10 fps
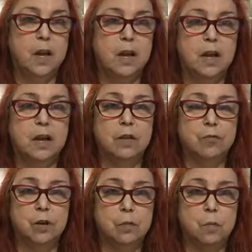If
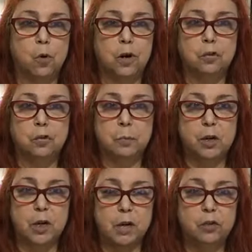you're more
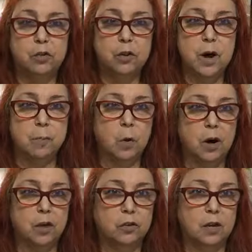experienced, you have
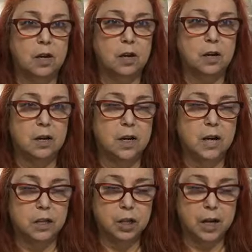more
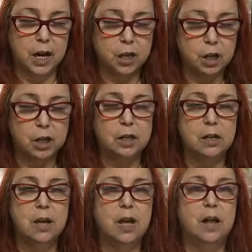education,
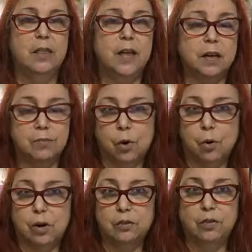then of
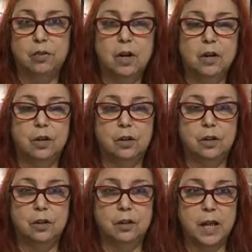course
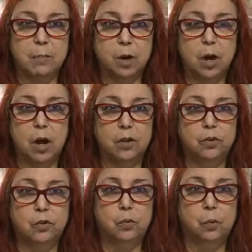your labor
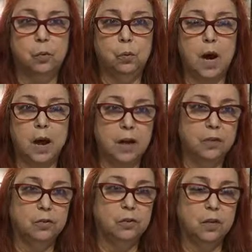costs will
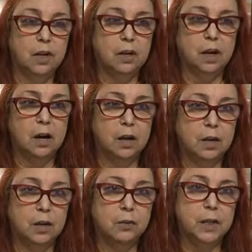rise
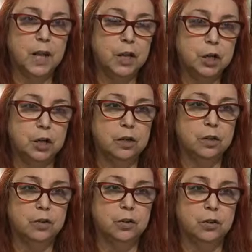in relation
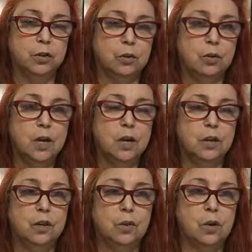to
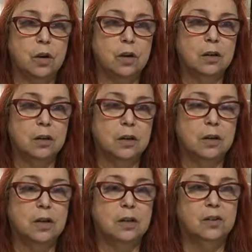your
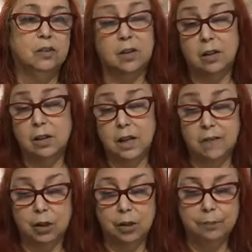skill
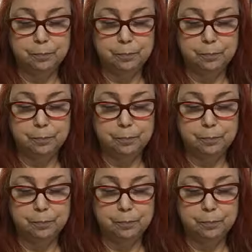level.